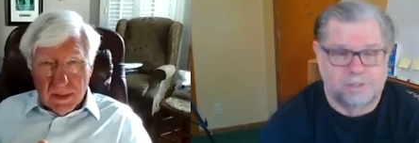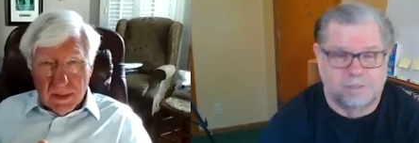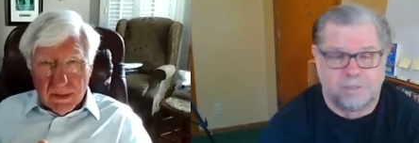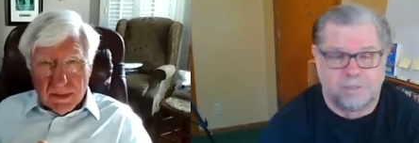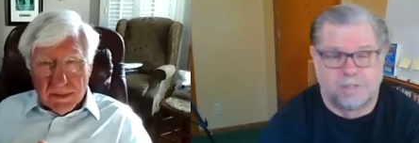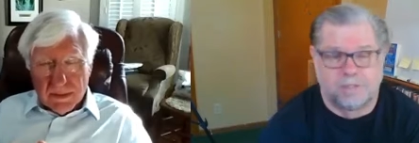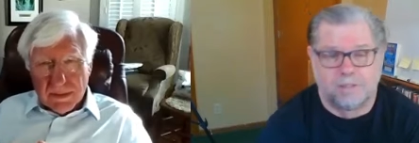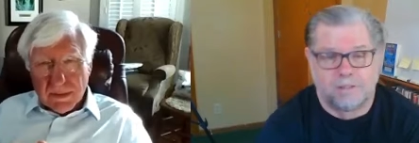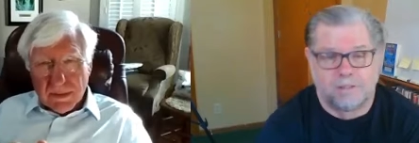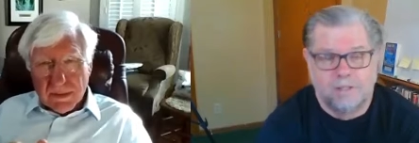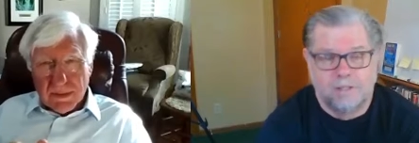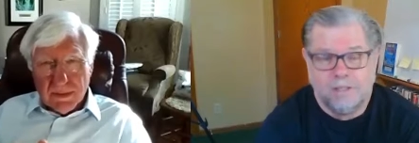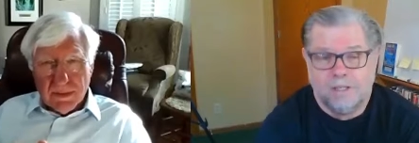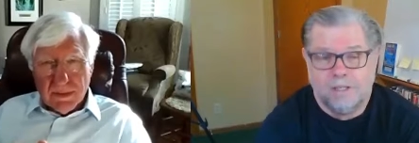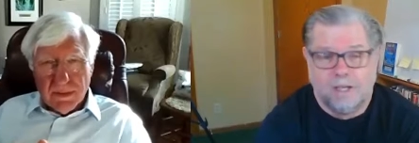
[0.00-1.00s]
Speaker 1: to me, uh,
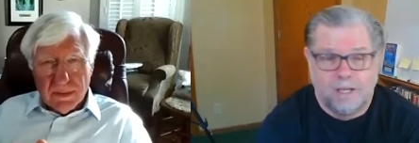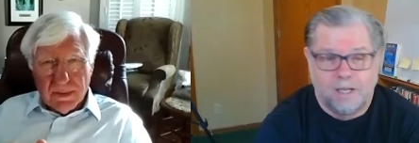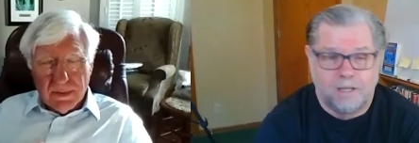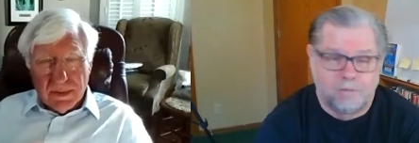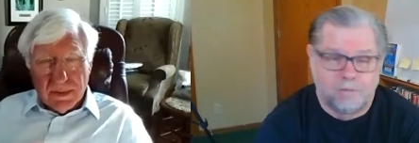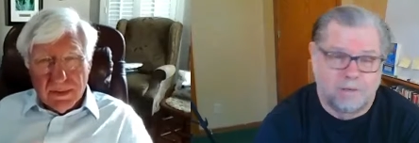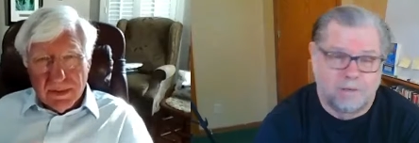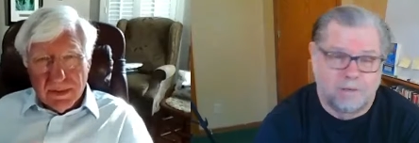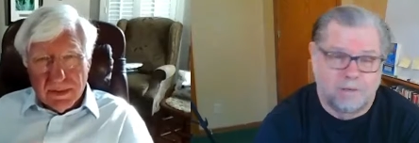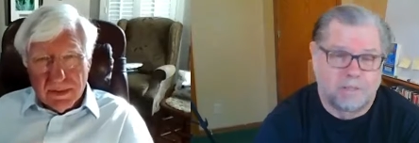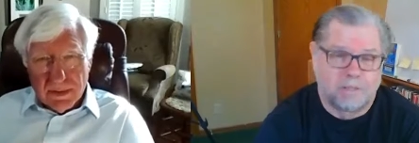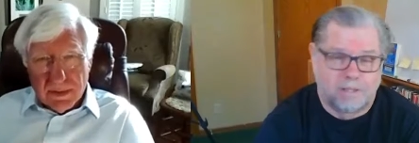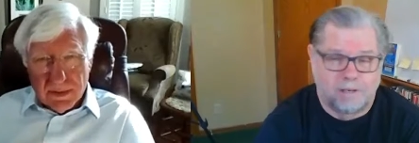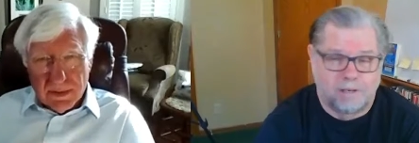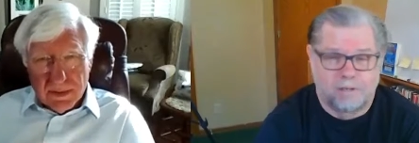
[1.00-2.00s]
"Hey, Robert
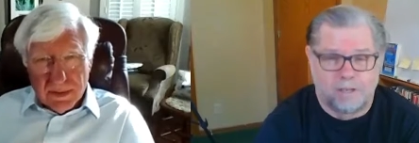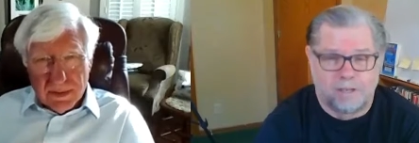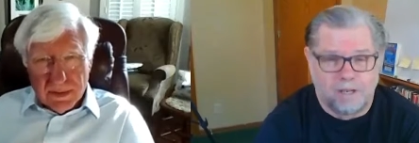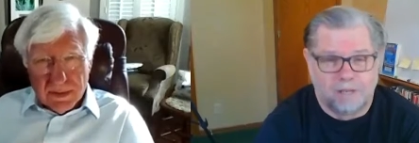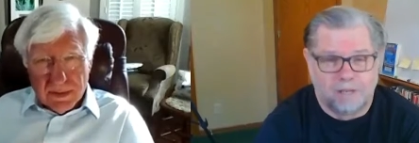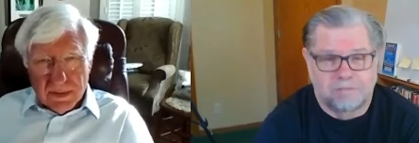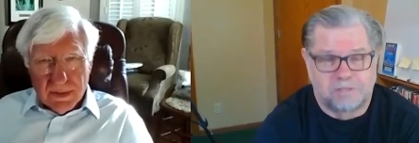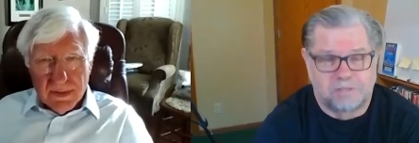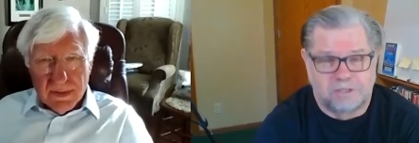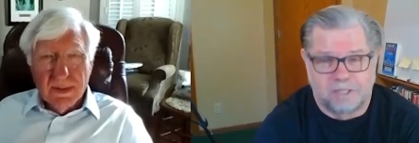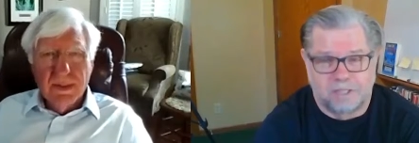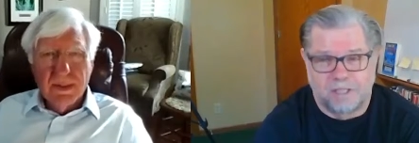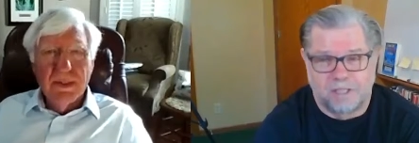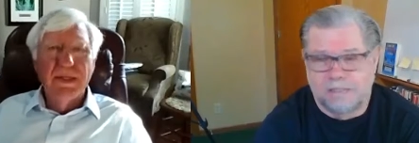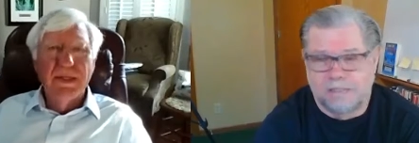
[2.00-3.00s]
cared enough to
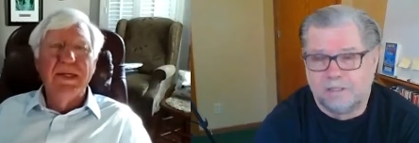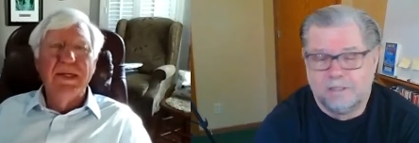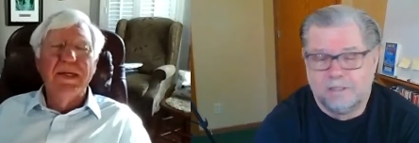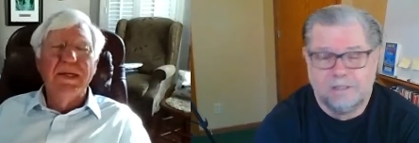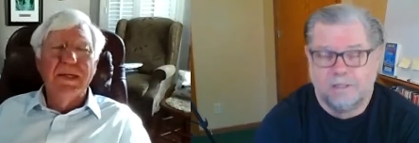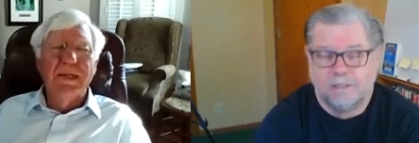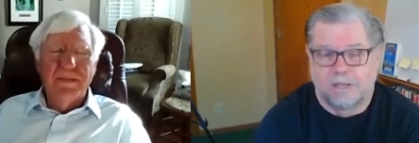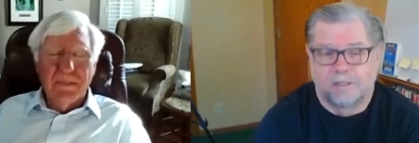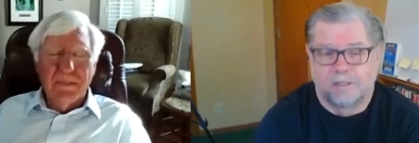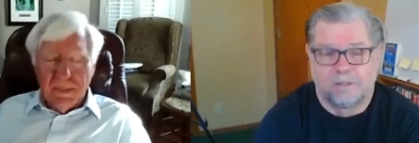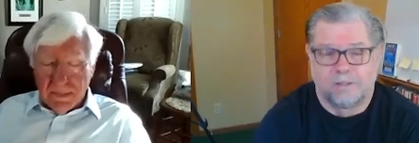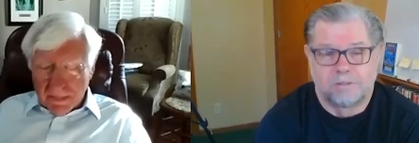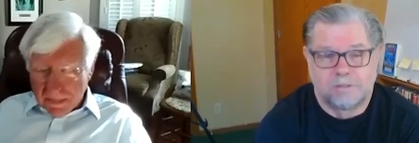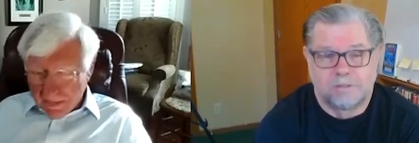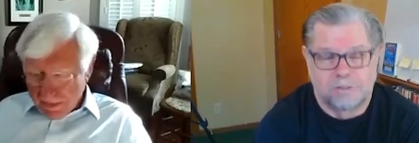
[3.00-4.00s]
take, I don't
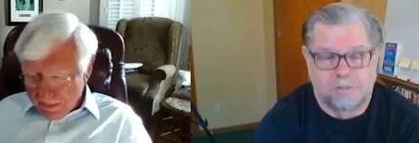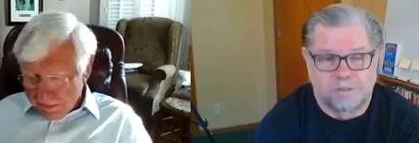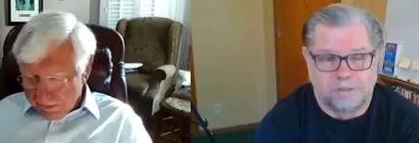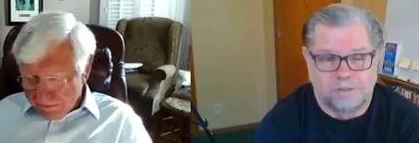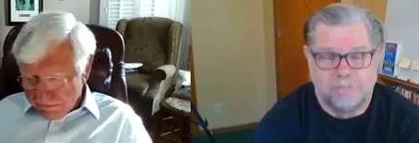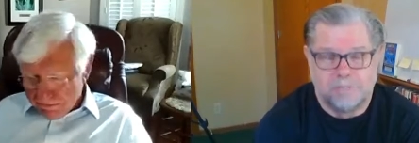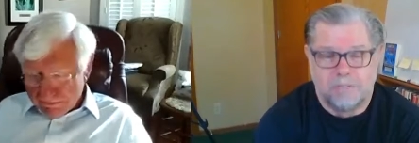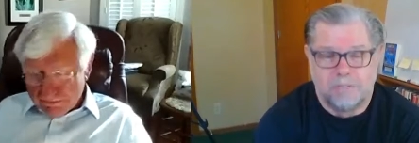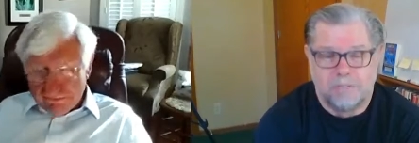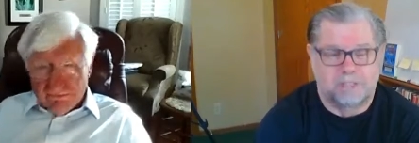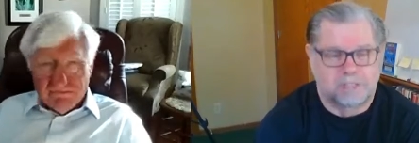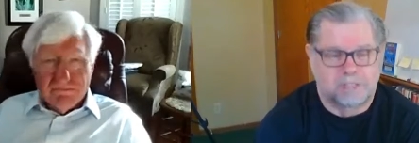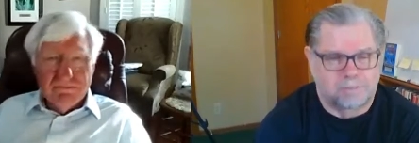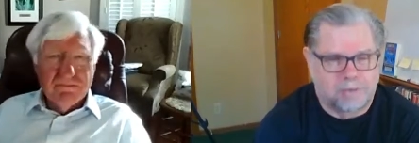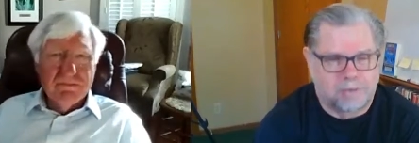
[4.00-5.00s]
know, two or three minutes
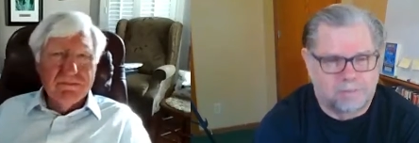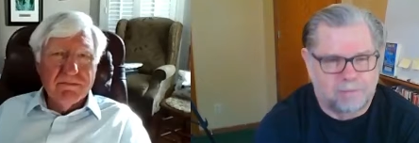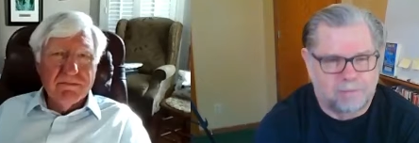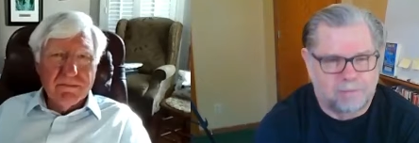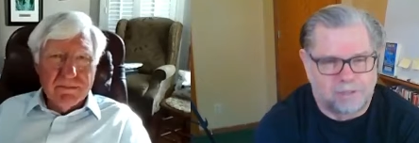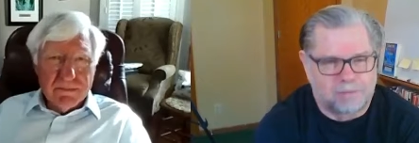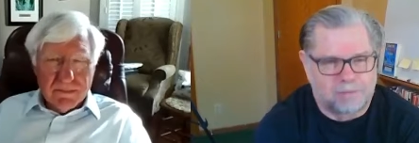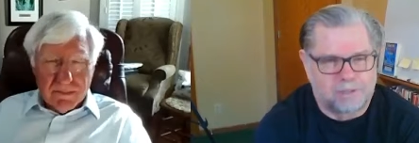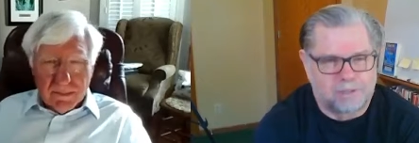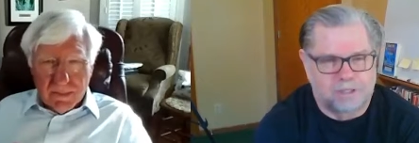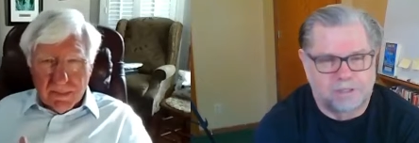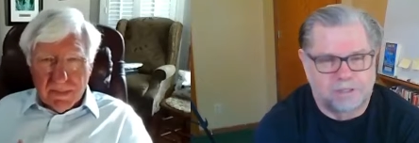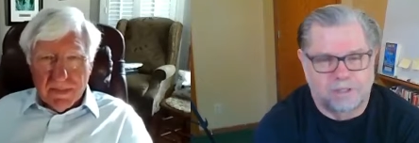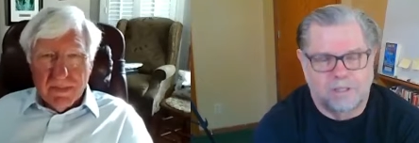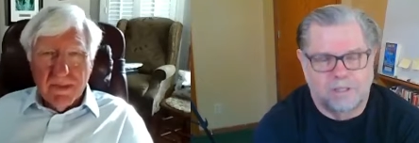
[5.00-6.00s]
is probably all it really
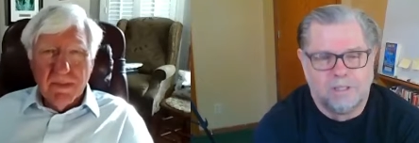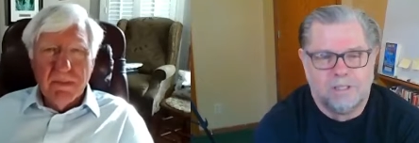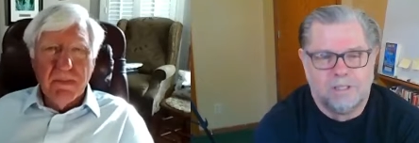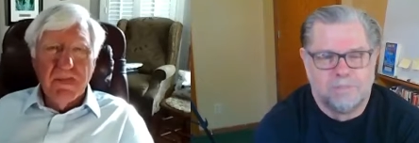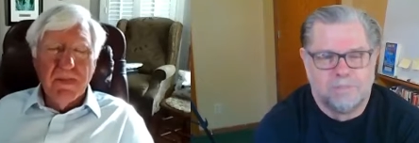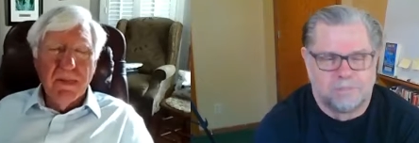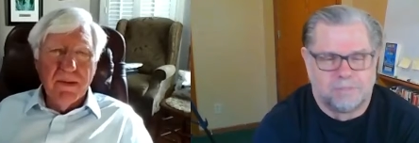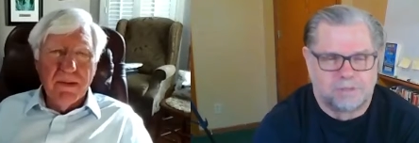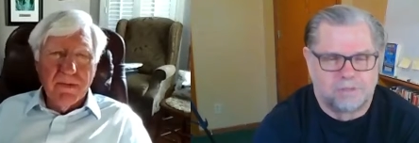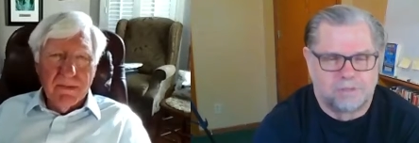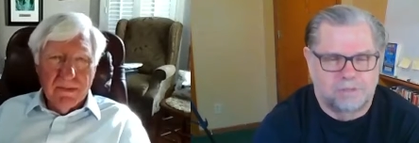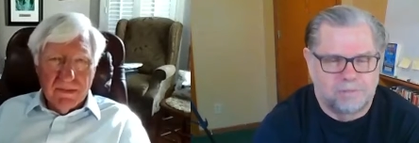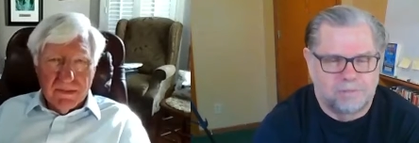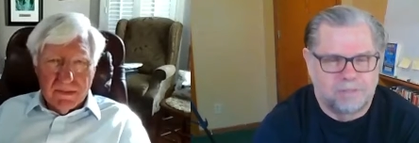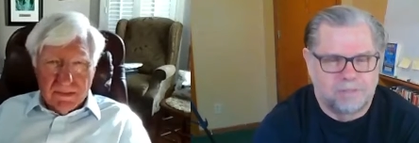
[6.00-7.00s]
took, but two or
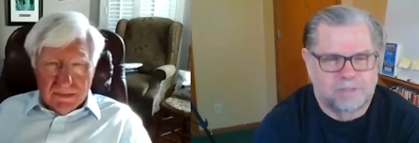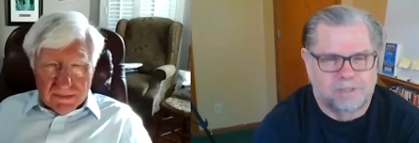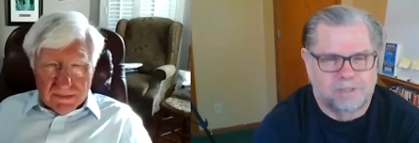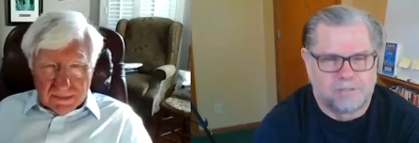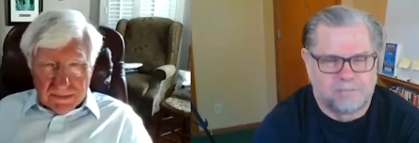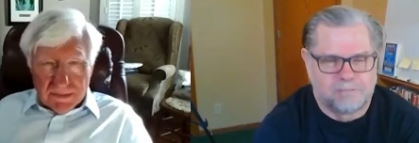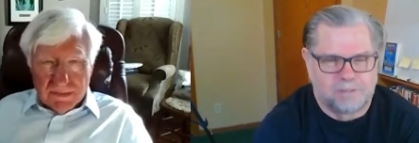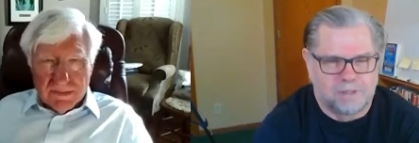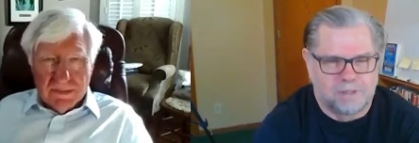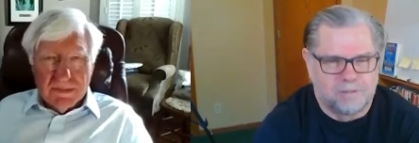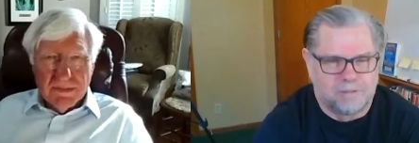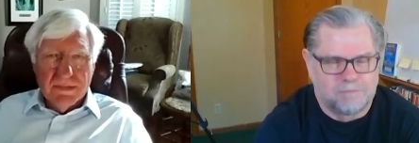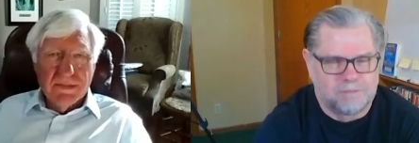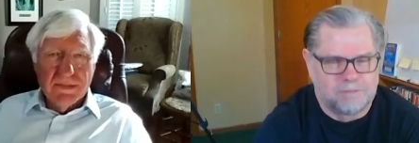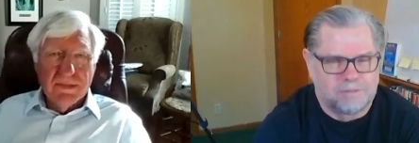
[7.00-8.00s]
three minutes to
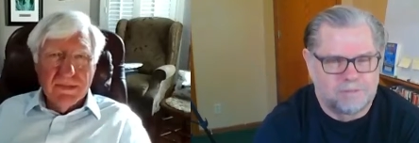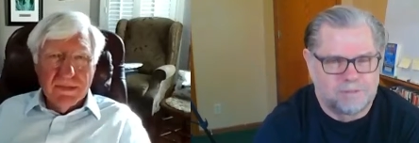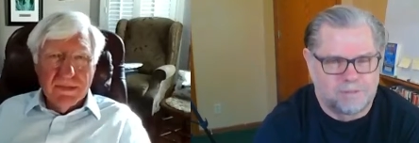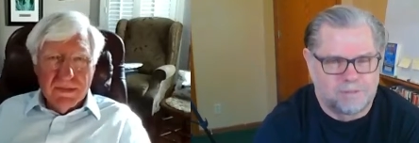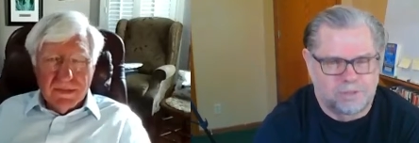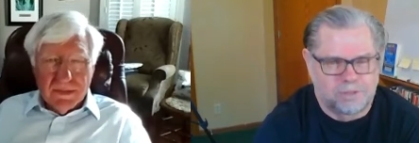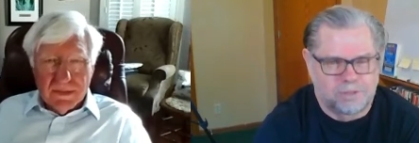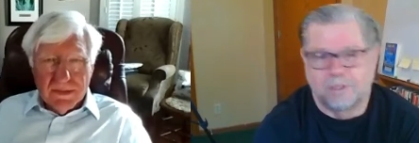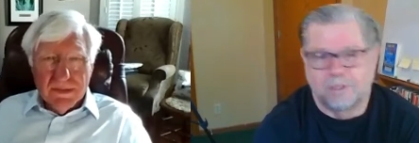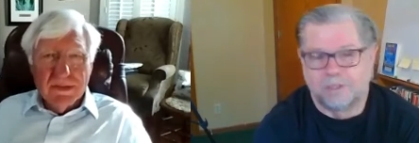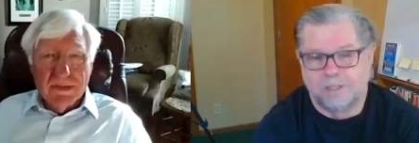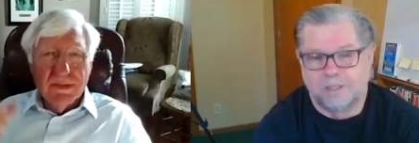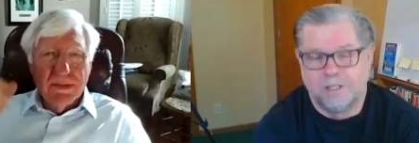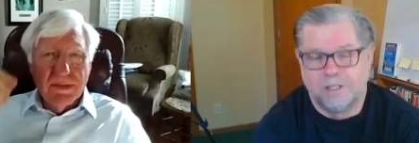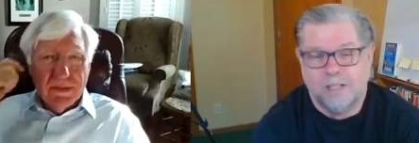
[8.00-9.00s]
to to do this.
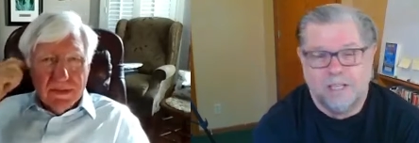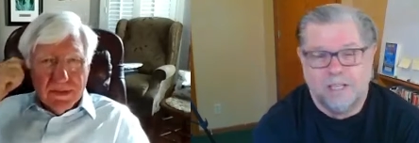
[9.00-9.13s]
He